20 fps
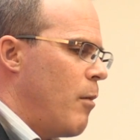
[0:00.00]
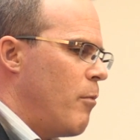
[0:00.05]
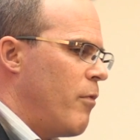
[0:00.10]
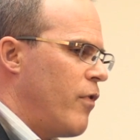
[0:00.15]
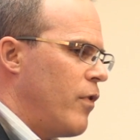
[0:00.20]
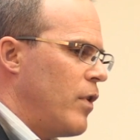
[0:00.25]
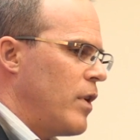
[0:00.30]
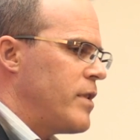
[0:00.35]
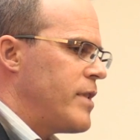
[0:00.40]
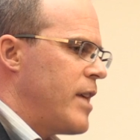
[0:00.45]

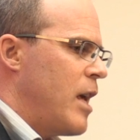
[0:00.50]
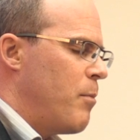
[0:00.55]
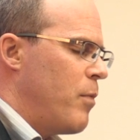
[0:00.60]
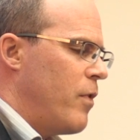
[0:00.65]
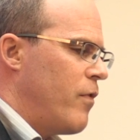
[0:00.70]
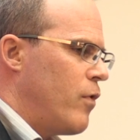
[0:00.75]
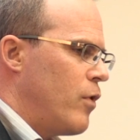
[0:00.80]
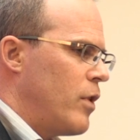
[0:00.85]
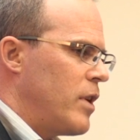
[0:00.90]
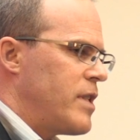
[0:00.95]
for
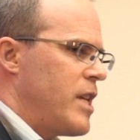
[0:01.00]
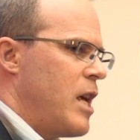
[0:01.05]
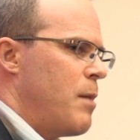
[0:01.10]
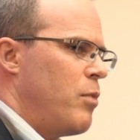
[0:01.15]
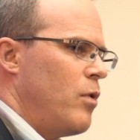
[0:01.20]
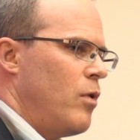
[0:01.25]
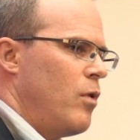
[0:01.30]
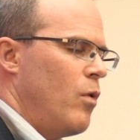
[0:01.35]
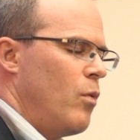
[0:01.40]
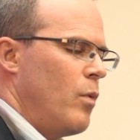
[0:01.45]

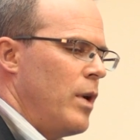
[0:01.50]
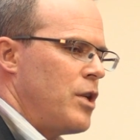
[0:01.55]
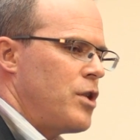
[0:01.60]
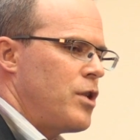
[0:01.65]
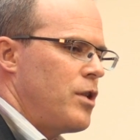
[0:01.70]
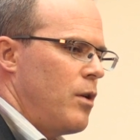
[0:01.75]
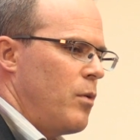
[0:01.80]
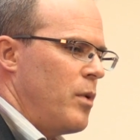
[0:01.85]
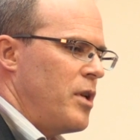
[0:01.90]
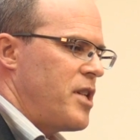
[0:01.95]
example,
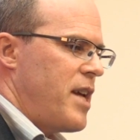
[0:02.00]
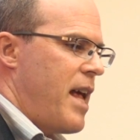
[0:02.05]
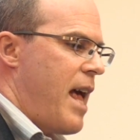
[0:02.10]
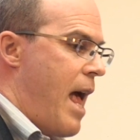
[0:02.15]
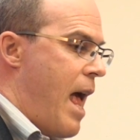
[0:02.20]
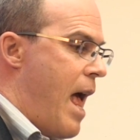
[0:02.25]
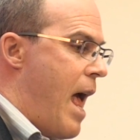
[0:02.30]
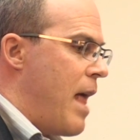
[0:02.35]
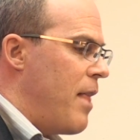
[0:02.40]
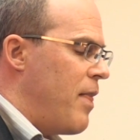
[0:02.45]
which
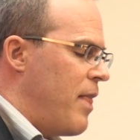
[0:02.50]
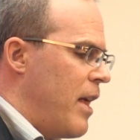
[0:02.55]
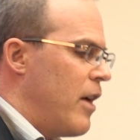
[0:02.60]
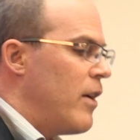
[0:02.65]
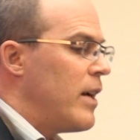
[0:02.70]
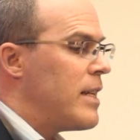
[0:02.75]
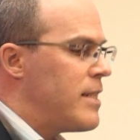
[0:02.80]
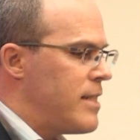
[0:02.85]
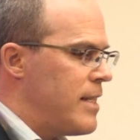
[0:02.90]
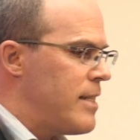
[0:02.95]

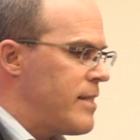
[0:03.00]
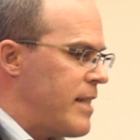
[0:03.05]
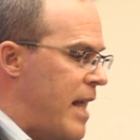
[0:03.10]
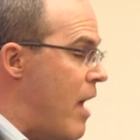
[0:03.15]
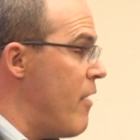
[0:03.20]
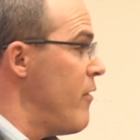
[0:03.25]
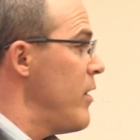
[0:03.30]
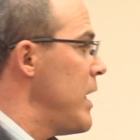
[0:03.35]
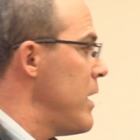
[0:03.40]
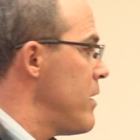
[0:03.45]
there exists
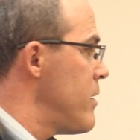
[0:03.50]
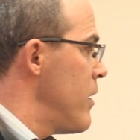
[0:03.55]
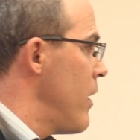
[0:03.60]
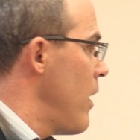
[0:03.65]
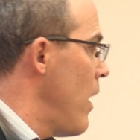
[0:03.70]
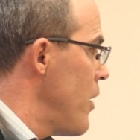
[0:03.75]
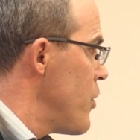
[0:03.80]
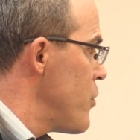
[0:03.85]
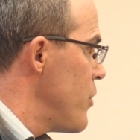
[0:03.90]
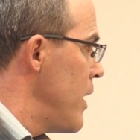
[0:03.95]
evidence to
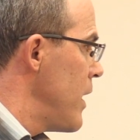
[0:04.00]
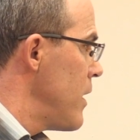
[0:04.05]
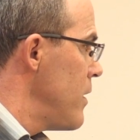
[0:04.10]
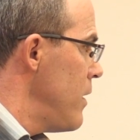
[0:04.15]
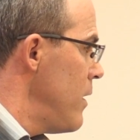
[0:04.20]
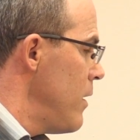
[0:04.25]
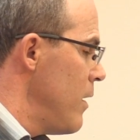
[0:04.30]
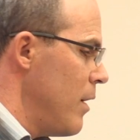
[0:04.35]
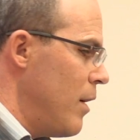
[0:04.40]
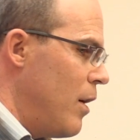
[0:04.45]
contradict
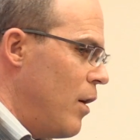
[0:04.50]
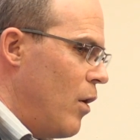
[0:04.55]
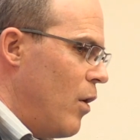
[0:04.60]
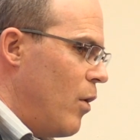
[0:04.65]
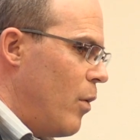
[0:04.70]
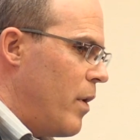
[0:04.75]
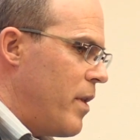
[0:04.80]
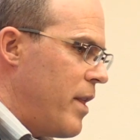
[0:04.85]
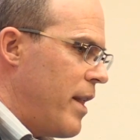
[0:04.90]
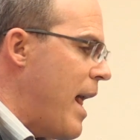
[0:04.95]
it,
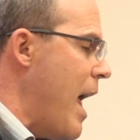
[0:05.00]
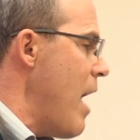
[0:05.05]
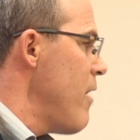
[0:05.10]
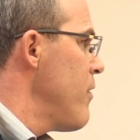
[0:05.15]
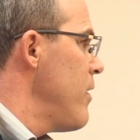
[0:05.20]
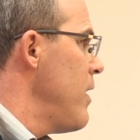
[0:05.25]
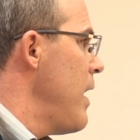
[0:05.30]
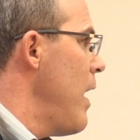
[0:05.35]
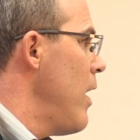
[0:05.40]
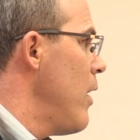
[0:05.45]
within
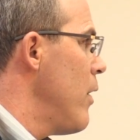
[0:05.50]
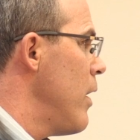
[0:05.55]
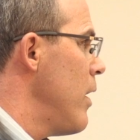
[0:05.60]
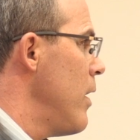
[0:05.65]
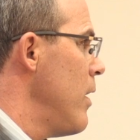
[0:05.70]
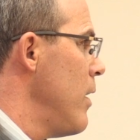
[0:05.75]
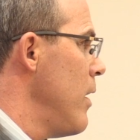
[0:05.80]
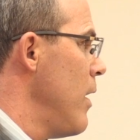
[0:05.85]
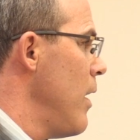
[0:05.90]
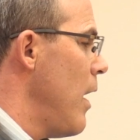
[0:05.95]
half an
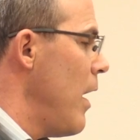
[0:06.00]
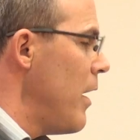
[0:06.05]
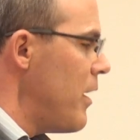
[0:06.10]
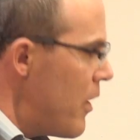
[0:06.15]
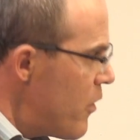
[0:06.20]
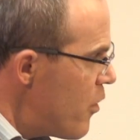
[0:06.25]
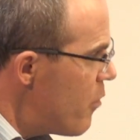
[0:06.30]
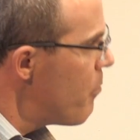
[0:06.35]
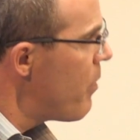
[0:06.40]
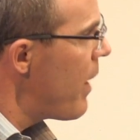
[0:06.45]
hour,
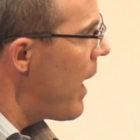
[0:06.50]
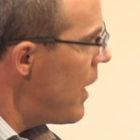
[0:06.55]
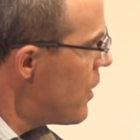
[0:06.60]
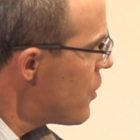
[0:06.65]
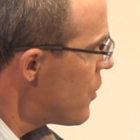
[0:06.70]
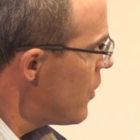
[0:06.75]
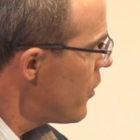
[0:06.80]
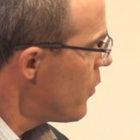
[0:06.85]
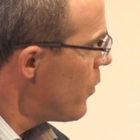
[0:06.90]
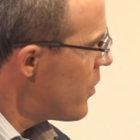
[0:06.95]
another
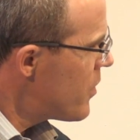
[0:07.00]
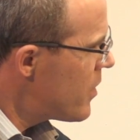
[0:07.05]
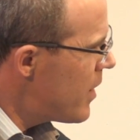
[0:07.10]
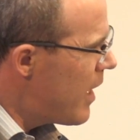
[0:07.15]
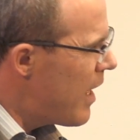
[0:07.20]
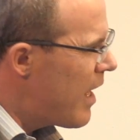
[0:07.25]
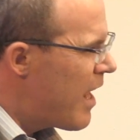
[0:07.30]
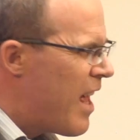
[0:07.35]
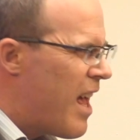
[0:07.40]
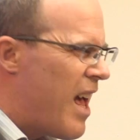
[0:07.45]
patient will
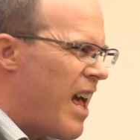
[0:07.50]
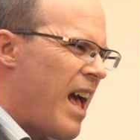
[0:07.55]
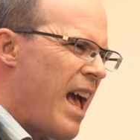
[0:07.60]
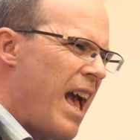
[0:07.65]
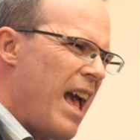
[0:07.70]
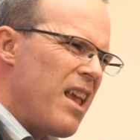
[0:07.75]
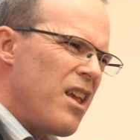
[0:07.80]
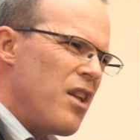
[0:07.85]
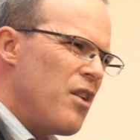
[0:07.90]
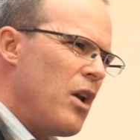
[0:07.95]
say,
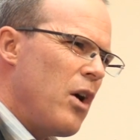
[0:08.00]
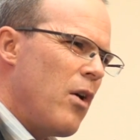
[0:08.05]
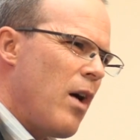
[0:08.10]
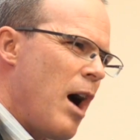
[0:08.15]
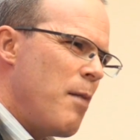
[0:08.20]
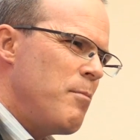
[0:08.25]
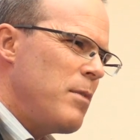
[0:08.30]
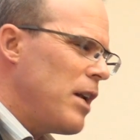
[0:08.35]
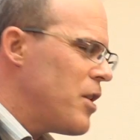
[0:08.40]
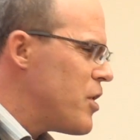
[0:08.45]
hey, you know,
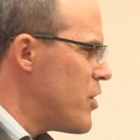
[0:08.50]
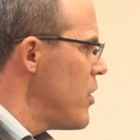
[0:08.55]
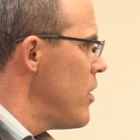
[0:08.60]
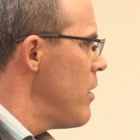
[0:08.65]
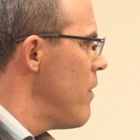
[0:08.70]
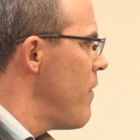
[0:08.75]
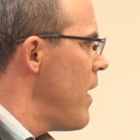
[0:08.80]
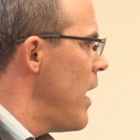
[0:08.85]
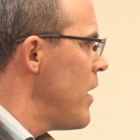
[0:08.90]
I'm not sure if